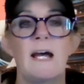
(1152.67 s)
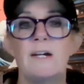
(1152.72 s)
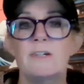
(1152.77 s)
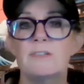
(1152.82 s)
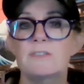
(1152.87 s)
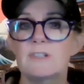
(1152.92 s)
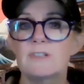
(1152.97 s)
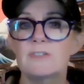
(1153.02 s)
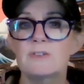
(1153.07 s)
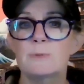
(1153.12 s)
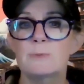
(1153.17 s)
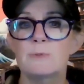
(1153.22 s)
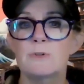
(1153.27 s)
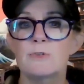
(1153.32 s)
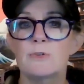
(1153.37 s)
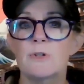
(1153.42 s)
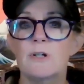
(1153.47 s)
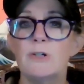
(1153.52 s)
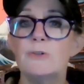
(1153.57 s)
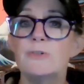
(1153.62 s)
access to
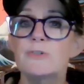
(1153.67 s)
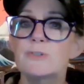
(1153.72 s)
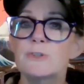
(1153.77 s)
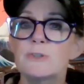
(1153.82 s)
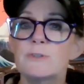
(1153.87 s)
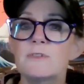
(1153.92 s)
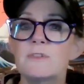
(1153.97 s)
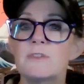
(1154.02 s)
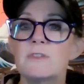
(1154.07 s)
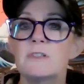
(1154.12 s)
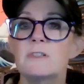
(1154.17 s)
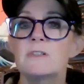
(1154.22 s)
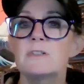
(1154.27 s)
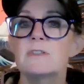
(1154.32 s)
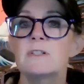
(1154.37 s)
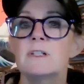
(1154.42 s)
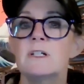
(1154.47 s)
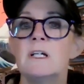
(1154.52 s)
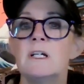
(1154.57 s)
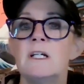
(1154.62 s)
mental health
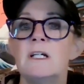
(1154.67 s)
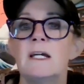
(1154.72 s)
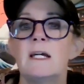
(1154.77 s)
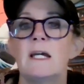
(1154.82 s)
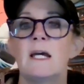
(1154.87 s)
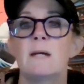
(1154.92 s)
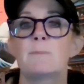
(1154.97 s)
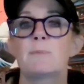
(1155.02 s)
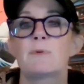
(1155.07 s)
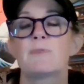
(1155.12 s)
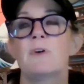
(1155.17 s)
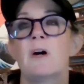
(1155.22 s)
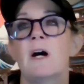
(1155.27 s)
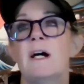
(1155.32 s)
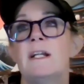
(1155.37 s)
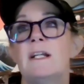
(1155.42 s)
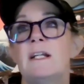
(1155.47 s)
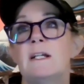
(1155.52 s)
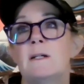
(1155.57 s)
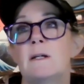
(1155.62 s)
services, and
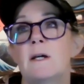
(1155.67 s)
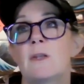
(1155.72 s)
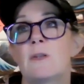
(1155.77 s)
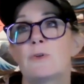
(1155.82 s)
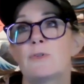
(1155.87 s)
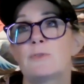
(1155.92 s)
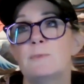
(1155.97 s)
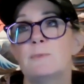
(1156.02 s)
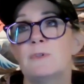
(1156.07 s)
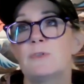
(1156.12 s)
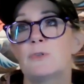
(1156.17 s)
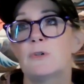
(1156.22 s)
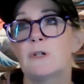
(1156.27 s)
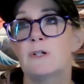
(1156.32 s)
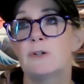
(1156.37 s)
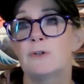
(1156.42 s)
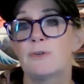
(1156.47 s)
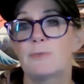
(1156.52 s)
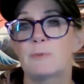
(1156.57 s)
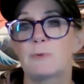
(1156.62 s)
providing those mental
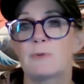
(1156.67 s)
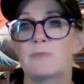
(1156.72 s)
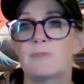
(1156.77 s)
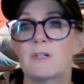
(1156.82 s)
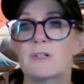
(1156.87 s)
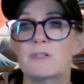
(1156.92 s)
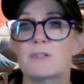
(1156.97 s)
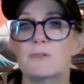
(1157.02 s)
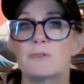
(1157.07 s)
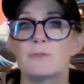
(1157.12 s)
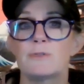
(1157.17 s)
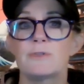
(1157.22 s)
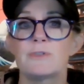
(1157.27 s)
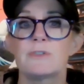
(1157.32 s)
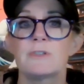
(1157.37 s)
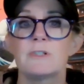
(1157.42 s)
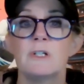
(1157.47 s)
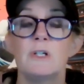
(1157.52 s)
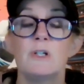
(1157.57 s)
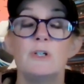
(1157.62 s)
health
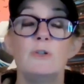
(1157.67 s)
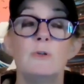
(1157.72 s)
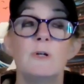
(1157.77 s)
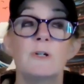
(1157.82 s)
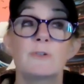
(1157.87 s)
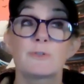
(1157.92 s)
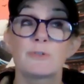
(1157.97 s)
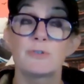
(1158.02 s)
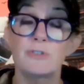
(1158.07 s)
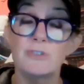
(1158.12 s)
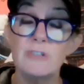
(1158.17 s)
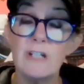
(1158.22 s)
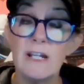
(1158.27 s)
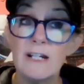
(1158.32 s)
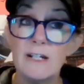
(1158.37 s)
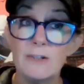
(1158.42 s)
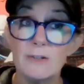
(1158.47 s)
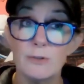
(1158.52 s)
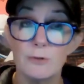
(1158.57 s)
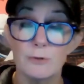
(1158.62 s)
professionals who
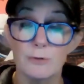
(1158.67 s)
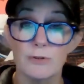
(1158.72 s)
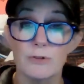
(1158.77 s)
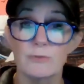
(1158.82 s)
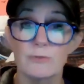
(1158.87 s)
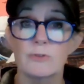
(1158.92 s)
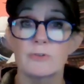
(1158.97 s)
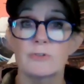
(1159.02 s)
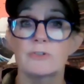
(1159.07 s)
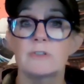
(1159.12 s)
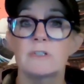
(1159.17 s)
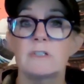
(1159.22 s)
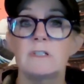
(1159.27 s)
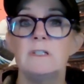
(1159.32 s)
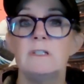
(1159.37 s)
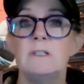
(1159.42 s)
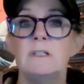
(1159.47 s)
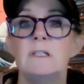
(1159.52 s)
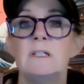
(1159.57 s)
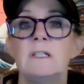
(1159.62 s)
understand
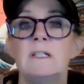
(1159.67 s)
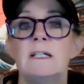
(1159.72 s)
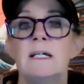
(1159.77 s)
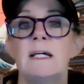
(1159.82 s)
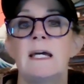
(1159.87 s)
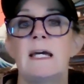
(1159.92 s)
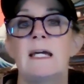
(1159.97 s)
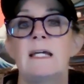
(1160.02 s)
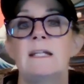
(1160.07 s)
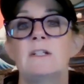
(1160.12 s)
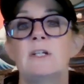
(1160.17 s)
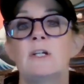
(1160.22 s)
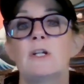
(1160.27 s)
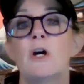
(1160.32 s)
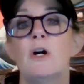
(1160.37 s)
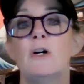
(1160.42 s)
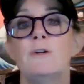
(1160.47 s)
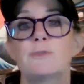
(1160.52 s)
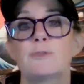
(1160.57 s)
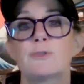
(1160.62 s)
neurodiversity and can
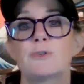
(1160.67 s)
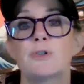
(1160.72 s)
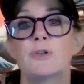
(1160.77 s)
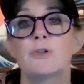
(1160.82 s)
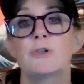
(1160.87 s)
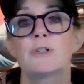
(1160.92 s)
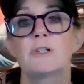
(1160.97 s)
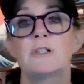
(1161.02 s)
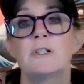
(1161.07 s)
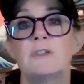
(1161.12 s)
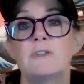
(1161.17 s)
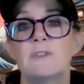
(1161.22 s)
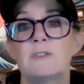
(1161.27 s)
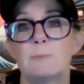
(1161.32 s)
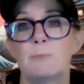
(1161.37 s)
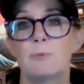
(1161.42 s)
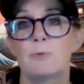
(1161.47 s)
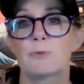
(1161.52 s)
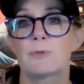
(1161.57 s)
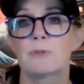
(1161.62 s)
offer targeted
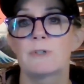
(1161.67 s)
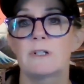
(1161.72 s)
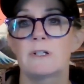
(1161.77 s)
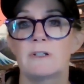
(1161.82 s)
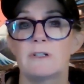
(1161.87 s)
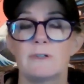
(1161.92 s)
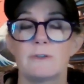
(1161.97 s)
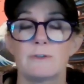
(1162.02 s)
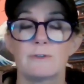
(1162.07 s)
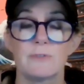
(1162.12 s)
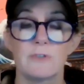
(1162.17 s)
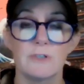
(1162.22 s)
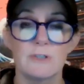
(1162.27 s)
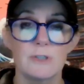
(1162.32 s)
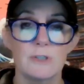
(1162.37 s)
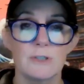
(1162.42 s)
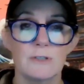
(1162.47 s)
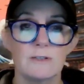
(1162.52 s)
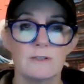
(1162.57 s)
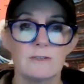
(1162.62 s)
support and
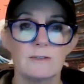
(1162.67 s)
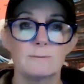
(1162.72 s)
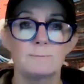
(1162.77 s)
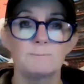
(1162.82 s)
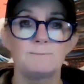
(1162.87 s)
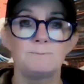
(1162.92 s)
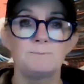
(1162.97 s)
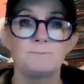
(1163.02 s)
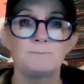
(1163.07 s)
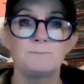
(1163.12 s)
interventions.